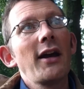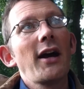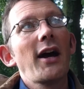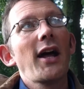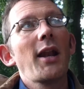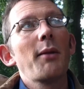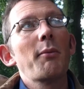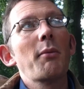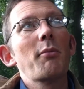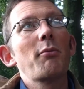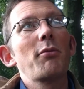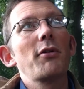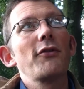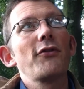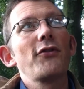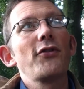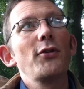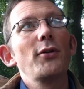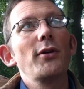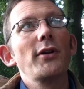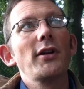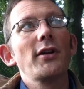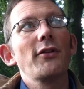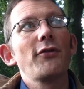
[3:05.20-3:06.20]
And I remember at
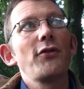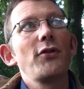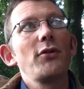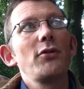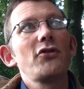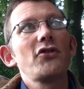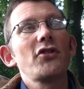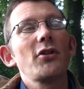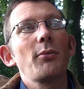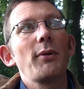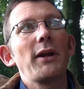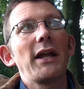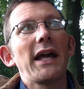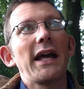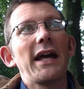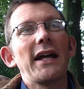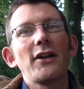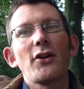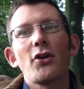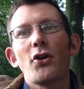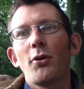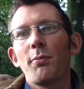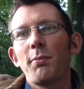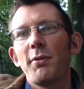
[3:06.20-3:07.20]
Fueling the Future we
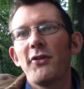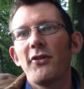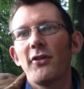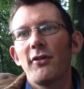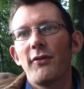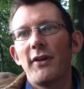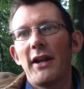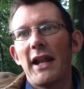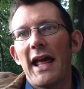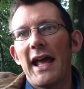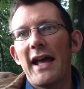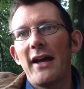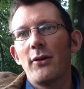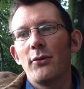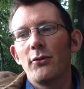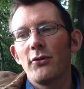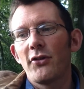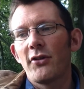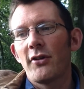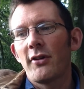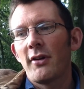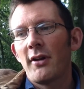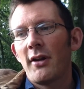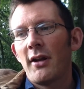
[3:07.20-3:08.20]
had copies of it
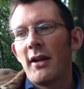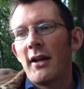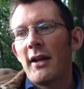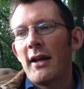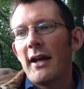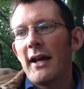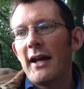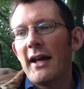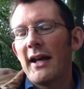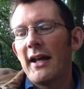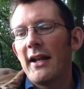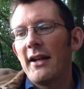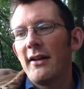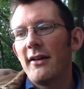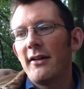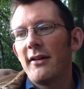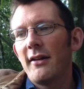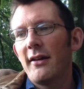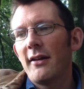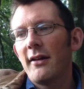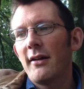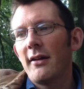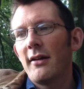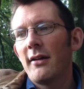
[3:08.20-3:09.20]
out, and
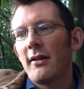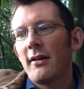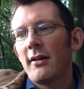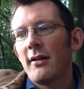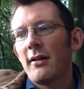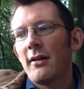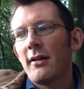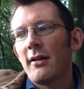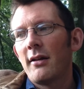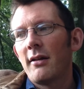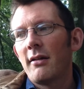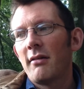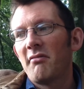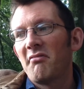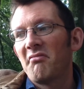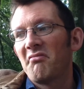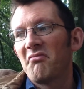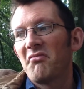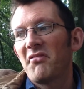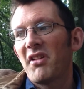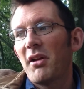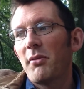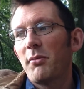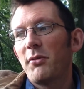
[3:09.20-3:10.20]

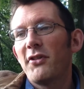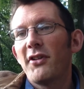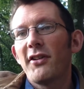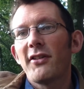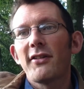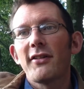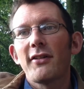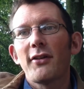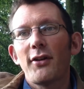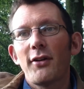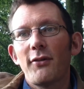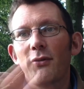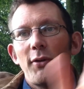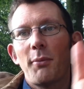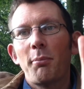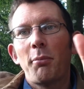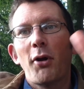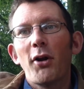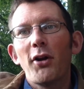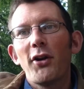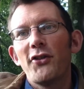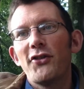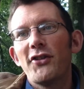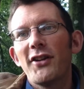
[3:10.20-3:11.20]
they were just sort of
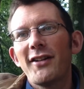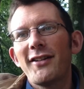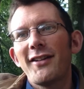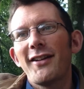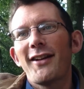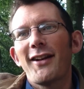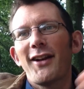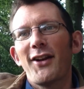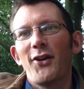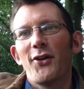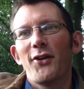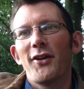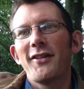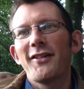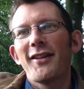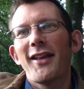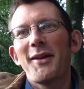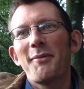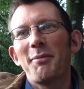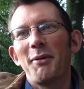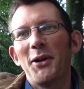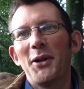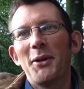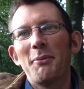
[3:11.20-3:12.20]
apologetically on a
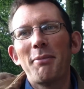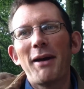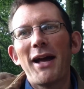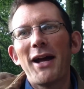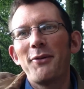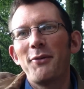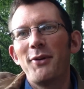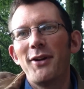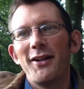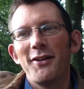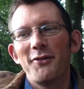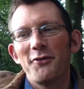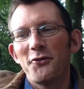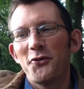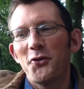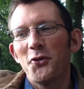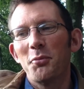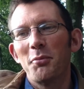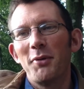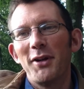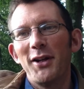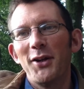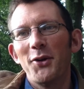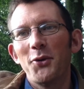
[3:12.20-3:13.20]
table at the back. We didn't
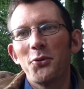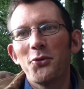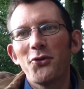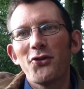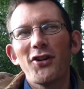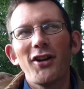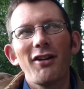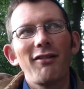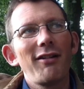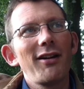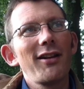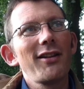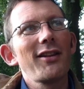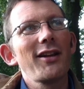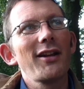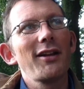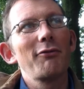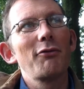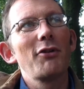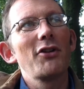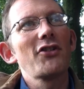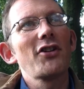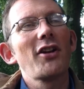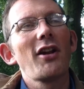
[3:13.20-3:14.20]
formally launch it or anything,
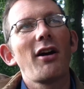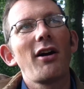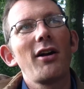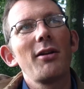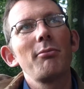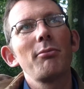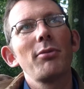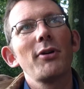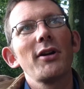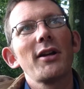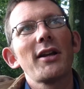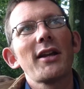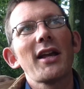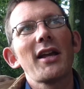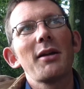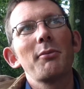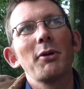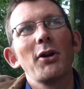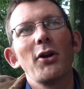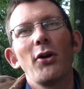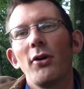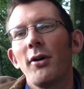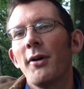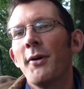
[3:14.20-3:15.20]
and Richard Heinberg came
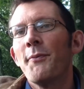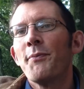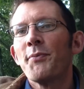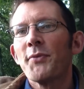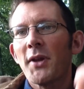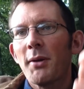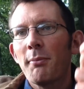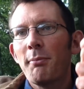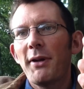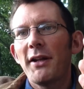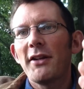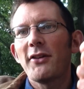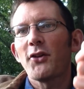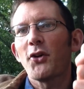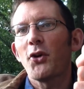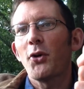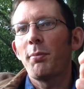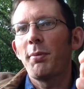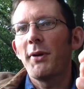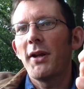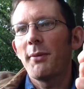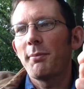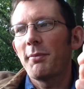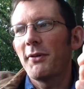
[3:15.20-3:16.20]
along, picked a
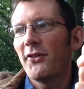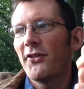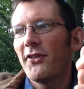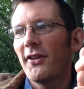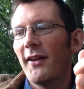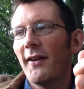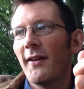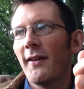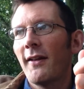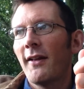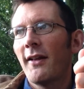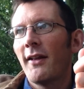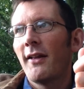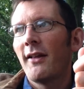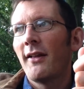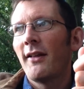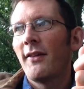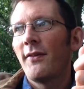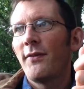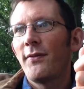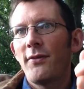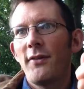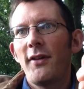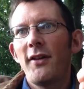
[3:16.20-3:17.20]
copy up and said,
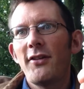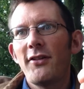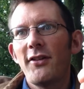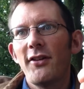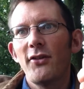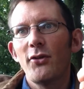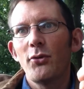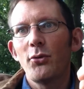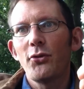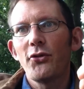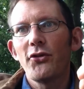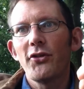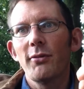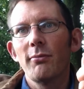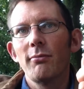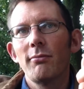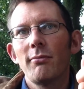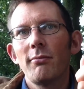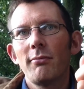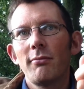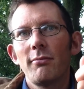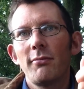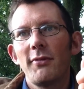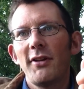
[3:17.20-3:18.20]
"This is awesome,
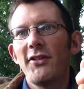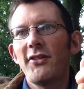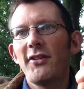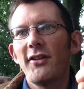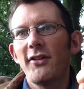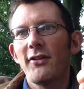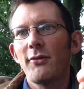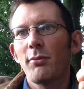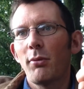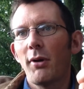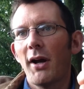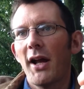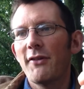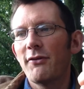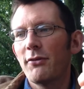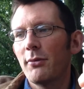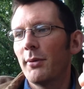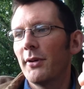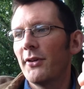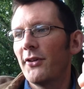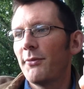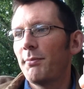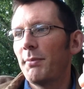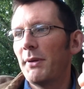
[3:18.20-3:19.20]
this is what
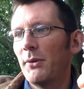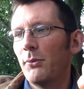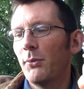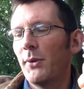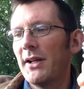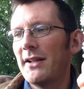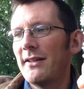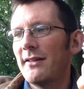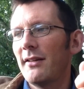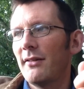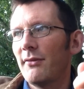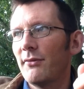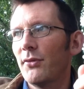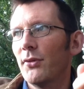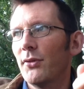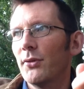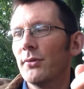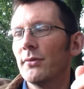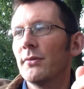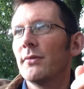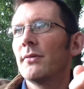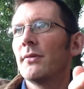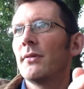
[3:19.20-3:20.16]
everyone's been waiting for."